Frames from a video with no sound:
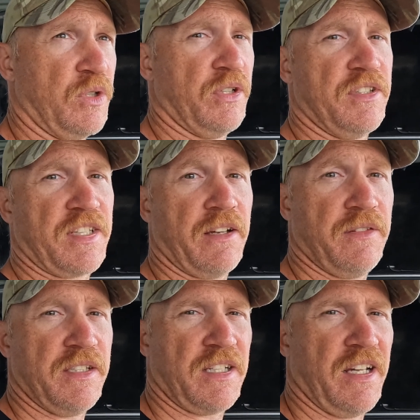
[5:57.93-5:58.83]
could
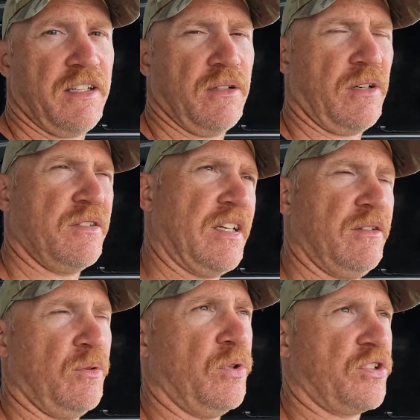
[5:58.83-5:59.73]
safely take. I'll say,
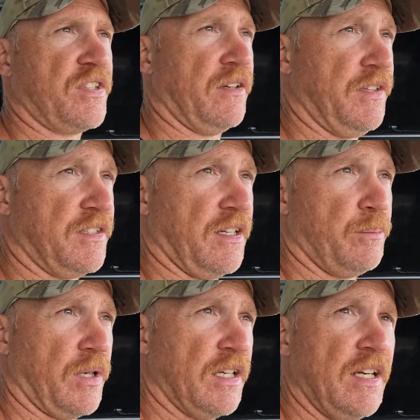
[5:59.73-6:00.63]
well, not safely
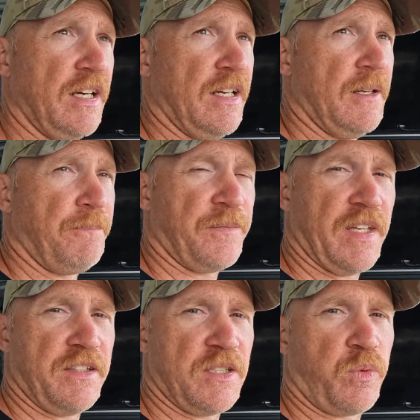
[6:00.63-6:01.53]
take, but
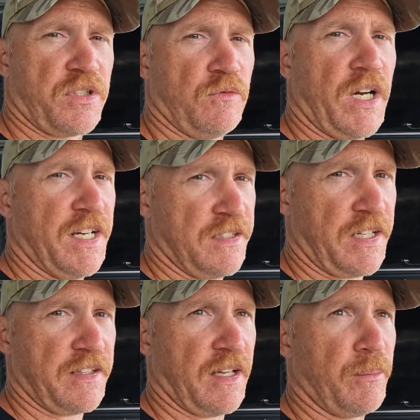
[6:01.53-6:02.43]
it just wasn't rated to
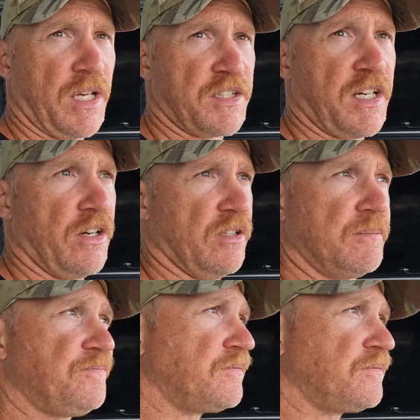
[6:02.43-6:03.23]
take that much current.